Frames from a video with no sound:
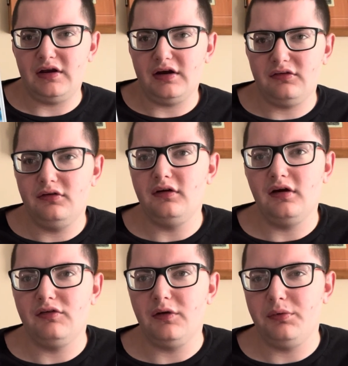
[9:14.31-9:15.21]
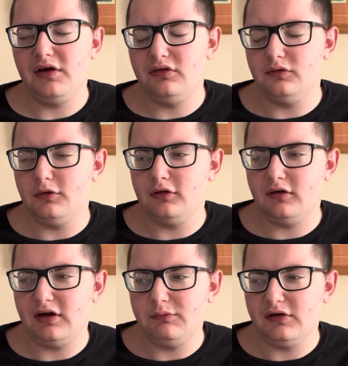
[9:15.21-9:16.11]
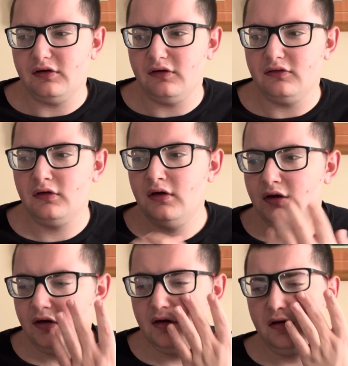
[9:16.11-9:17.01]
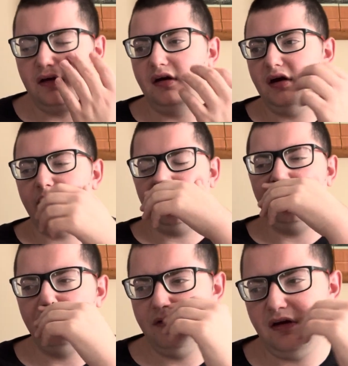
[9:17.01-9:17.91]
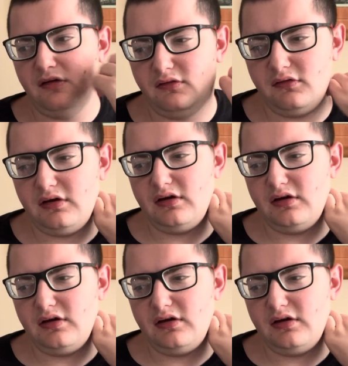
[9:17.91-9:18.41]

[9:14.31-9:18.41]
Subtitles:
actually, of all places, one time, because I'd found